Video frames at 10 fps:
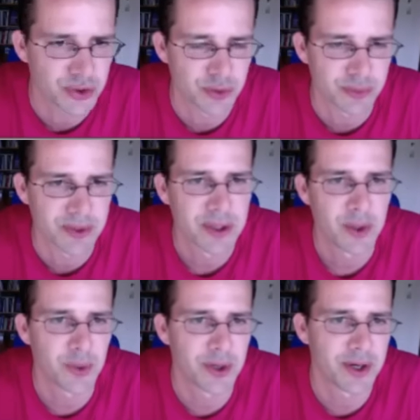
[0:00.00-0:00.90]
term
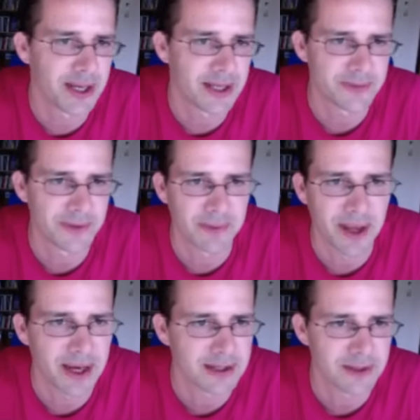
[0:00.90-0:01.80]
where it gets very
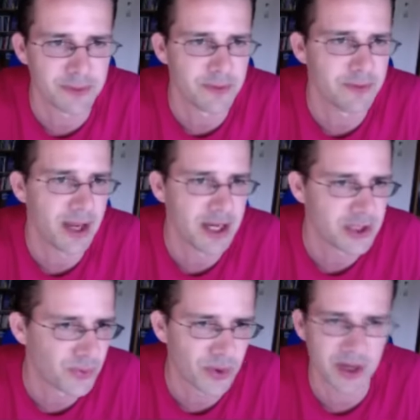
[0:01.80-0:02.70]
active with
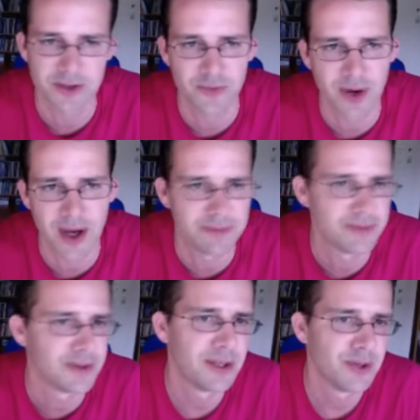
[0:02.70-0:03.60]
h4, h5,
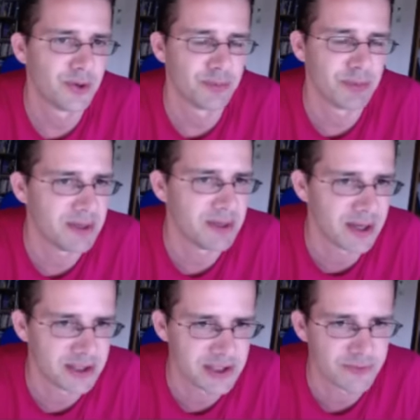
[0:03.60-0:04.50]
or maybe
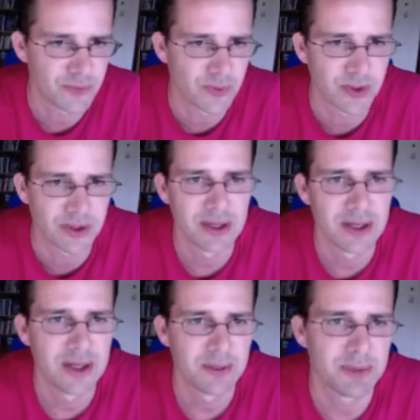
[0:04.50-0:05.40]
knight g4
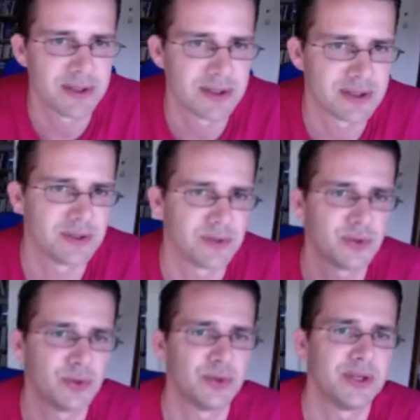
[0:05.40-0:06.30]
but as
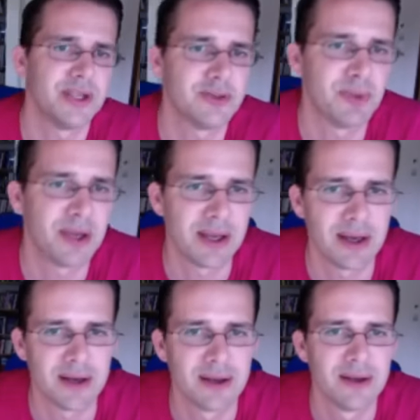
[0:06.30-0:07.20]
soon he's
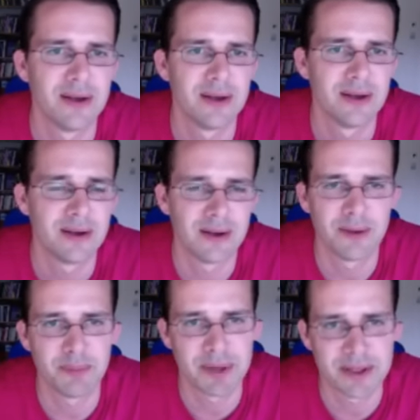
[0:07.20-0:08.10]
making
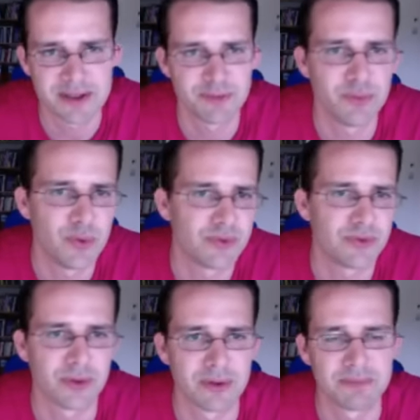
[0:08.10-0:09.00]
uh, passive moves
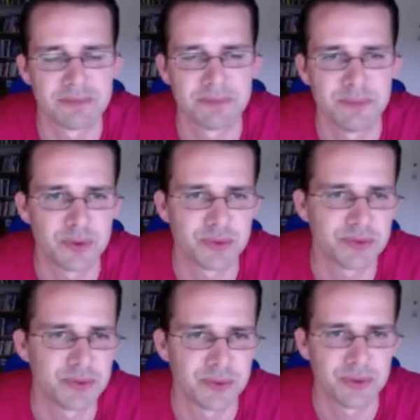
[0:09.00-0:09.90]
or moves
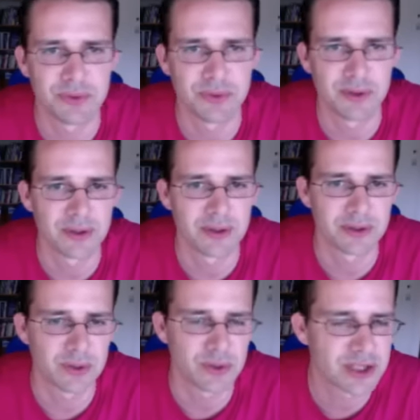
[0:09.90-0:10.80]
to uh,
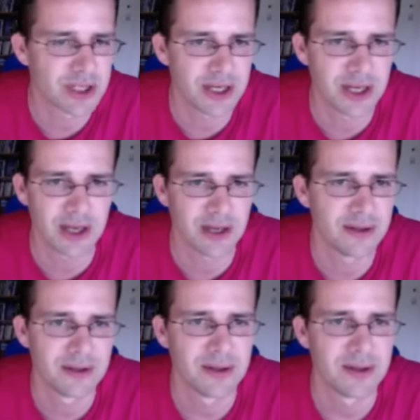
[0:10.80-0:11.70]
consolidate
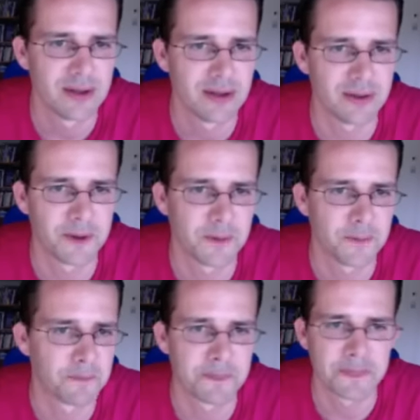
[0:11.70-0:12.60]

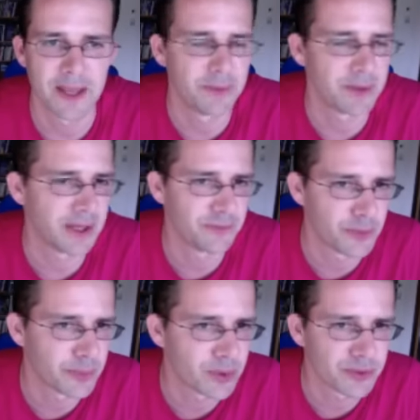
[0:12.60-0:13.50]
um, I will get
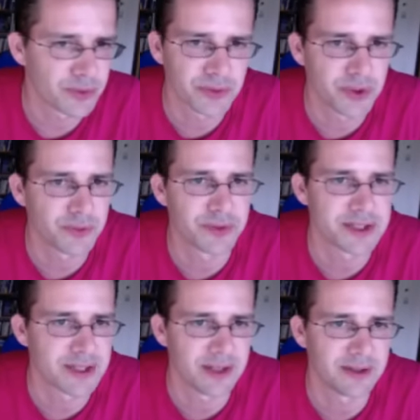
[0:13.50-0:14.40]
firm control over the
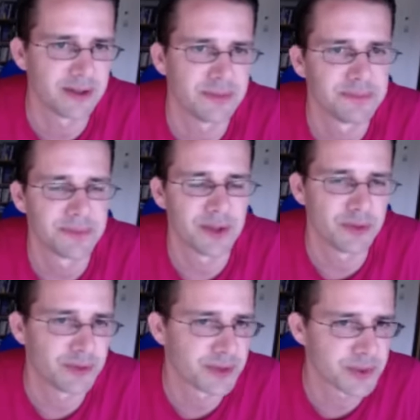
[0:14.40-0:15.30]
center
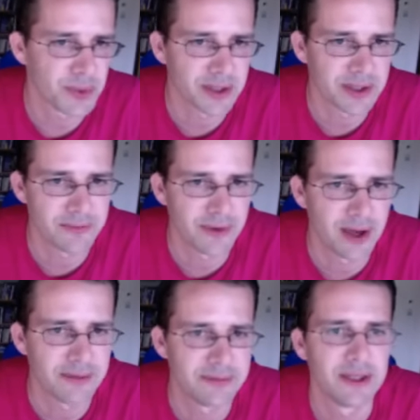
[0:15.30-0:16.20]
over square
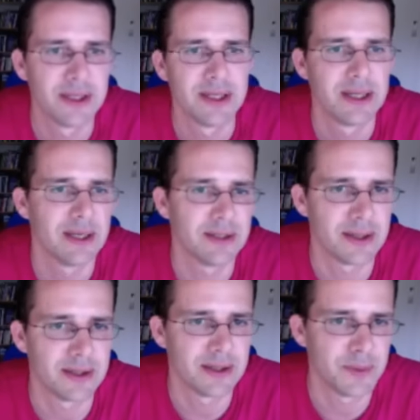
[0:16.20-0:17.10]
d5 and
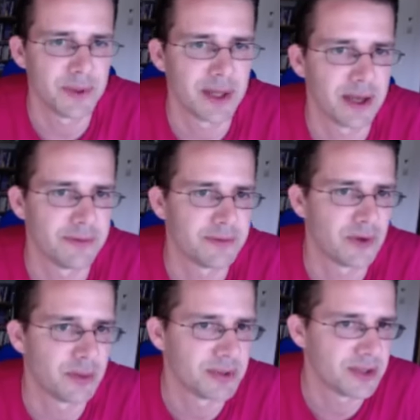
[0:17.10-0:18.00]
then he will have
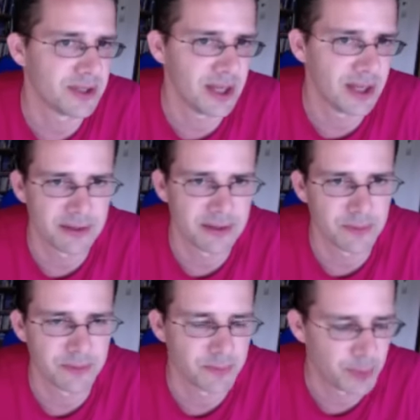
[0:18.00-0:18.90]
troubles in the end
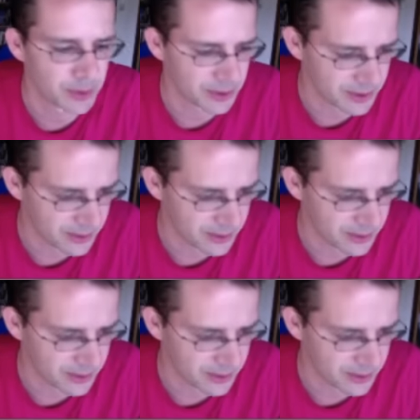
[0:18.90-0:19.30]
with pawn on